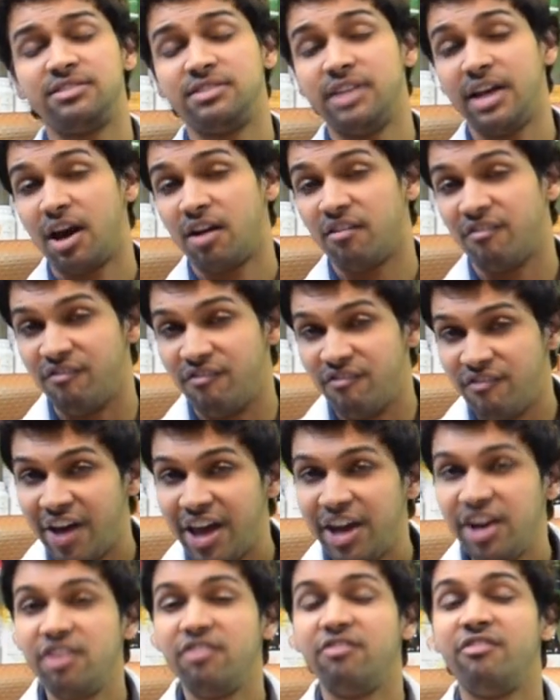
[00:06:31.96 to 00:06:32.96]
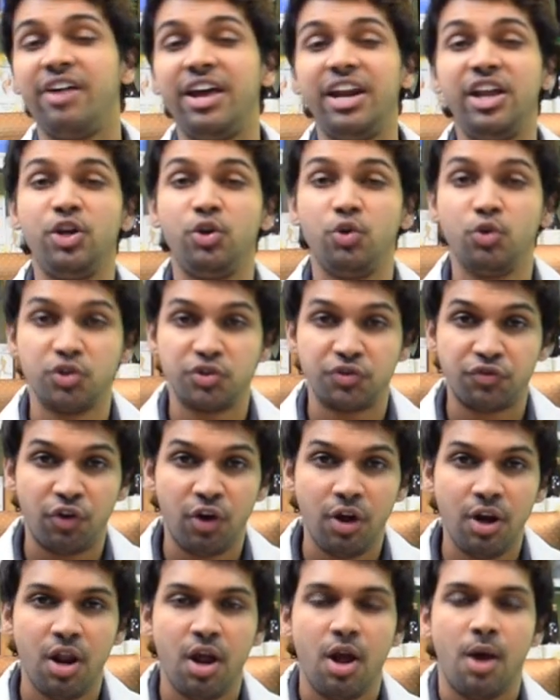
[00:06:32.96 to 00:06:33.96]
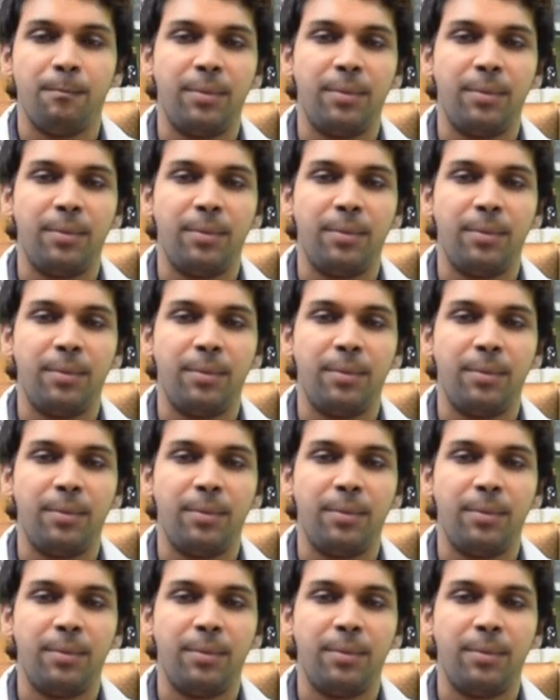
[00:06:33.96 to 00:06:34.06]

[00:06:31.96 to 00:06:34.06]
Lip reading: They are very, very useful.